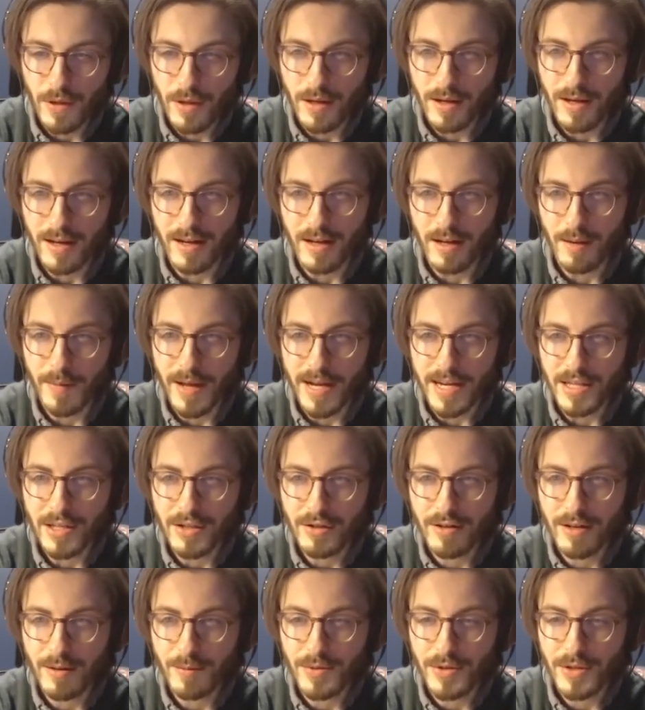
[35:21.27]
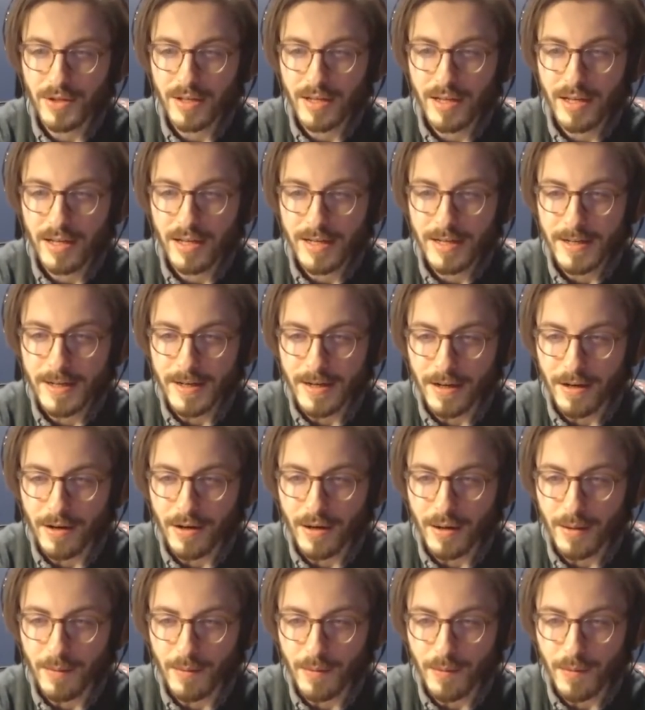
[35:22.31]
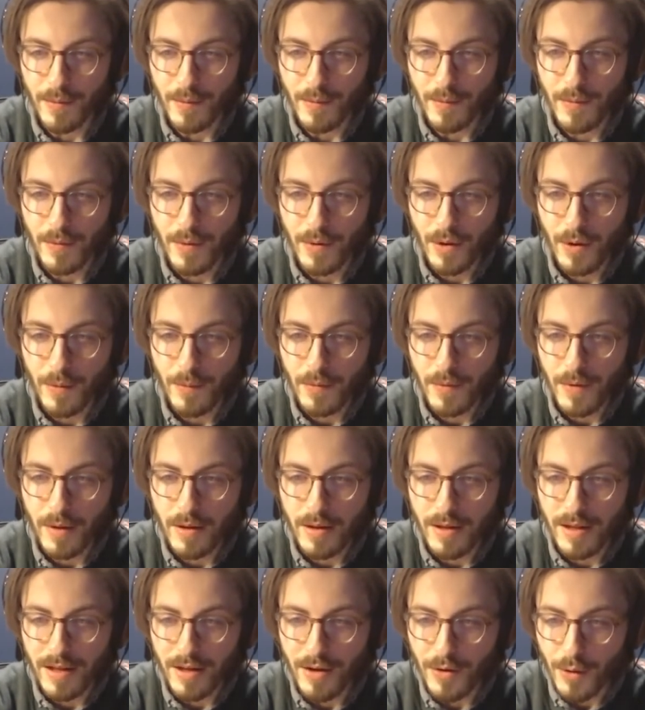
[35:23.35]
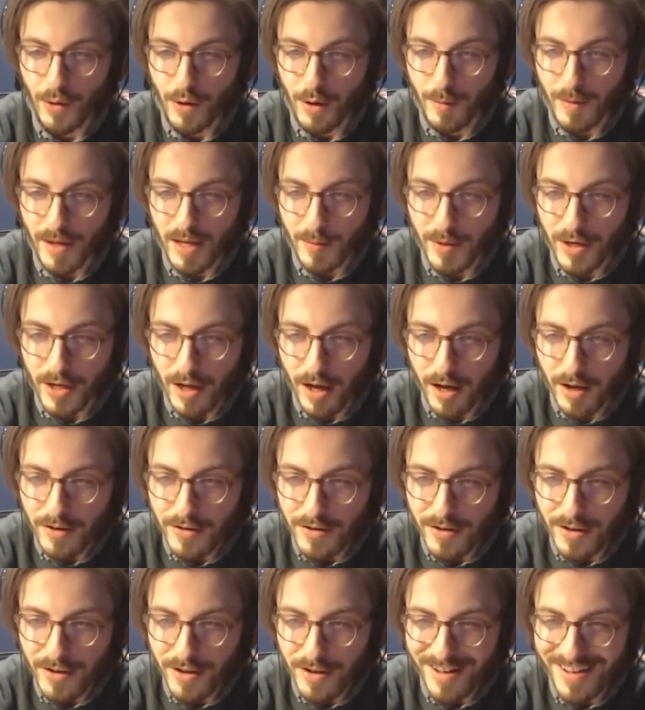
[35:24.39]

manuscript, or maybe not.